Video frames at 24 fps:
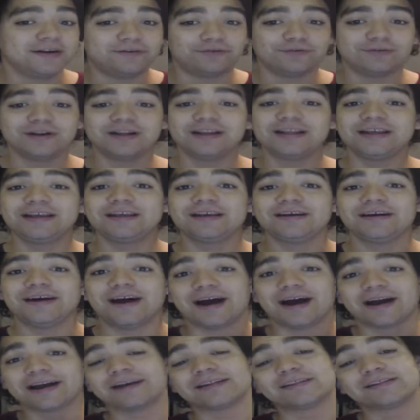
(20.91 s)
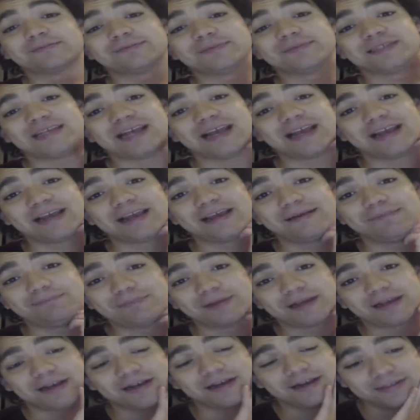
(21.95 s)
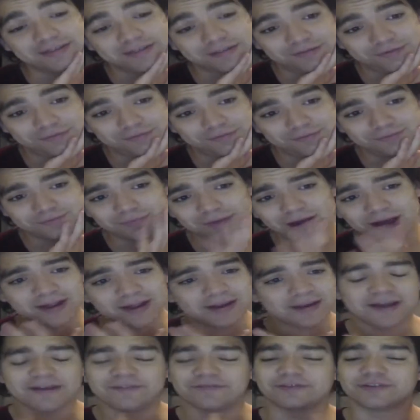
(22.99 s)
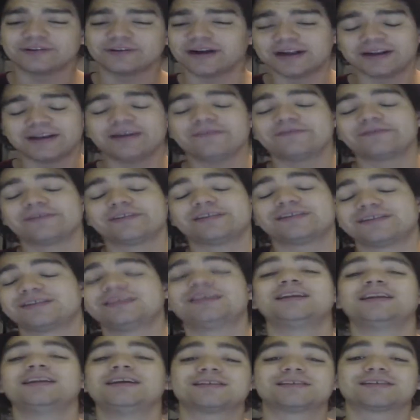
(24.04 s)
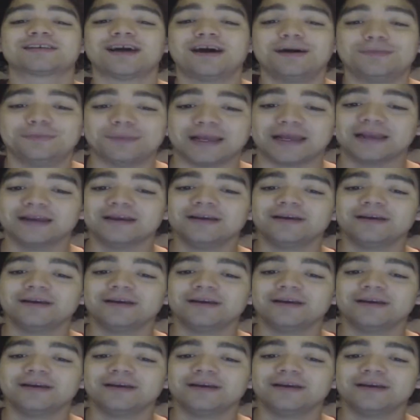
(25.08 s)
Really, I got to be saying it because I never I never see this coming